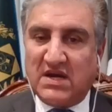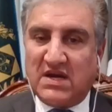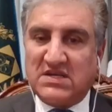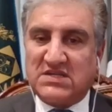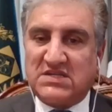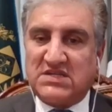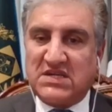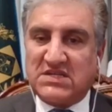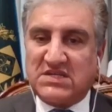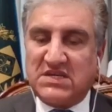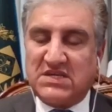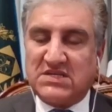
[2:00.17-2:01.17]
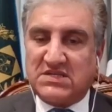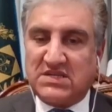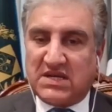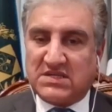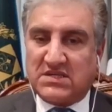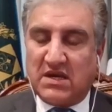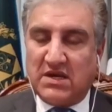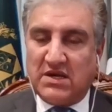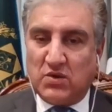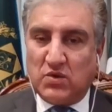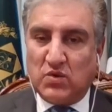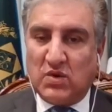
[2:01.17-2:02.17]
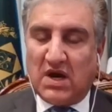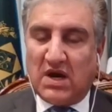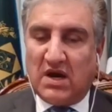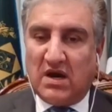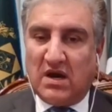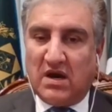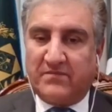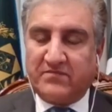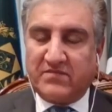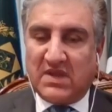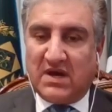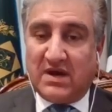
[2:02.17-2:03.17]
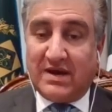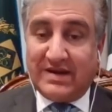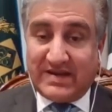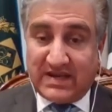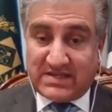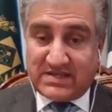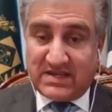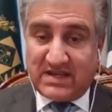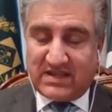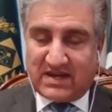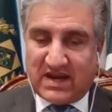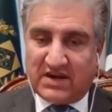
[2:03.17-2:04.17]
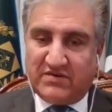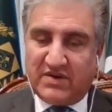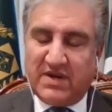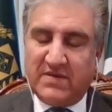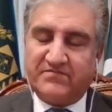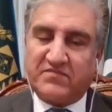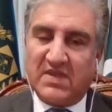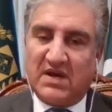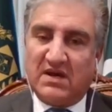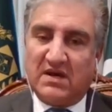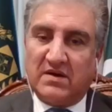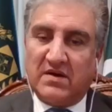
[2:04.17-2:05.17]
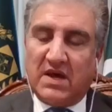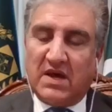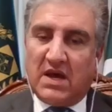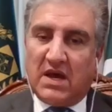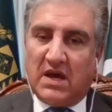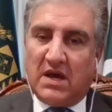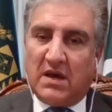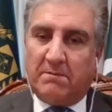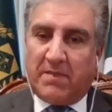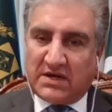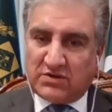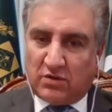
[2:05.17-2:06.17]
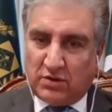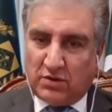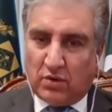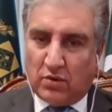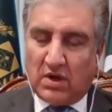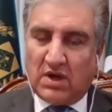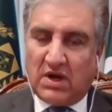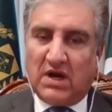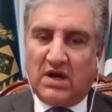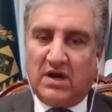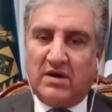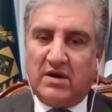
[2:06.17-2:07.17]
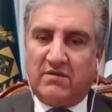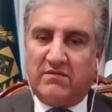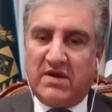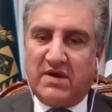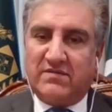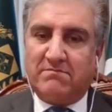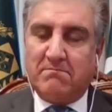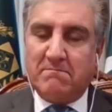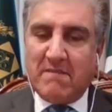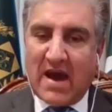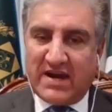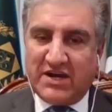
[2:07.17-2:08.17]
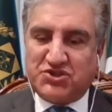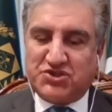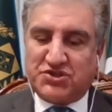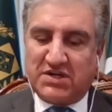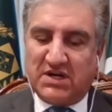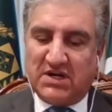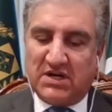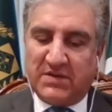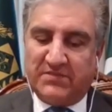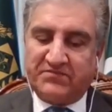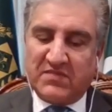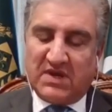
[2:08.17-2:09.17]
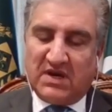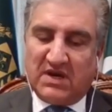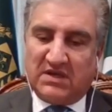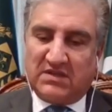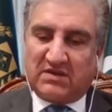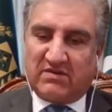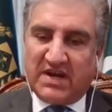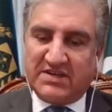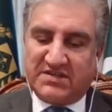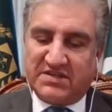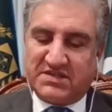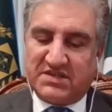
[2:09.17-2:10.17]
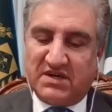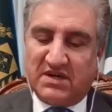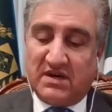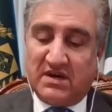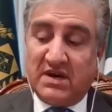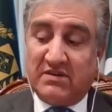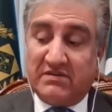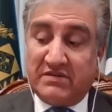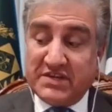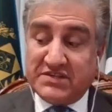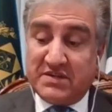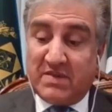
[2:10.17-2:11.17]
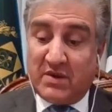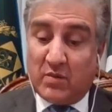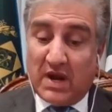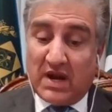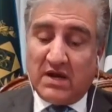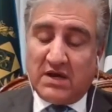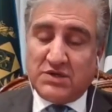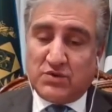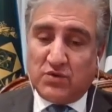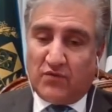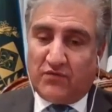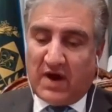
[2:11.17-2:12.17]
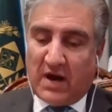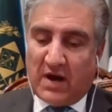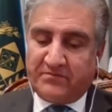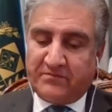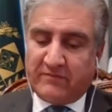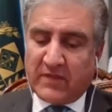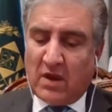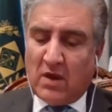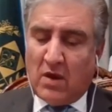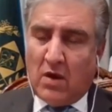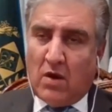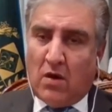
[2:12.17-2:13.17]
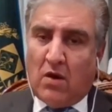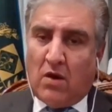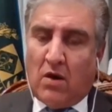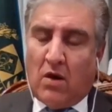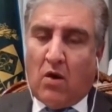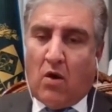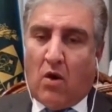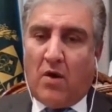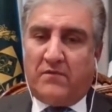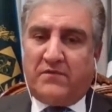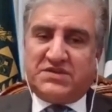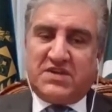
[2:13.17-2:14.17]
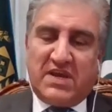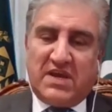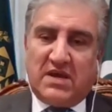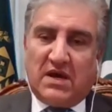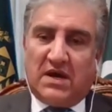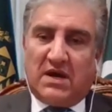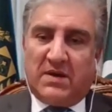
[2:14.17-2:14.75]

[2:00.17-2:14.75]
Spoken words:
had 66 new deaths in the country. But on the whole, we managed the crisis reasonably well so far. Obviously,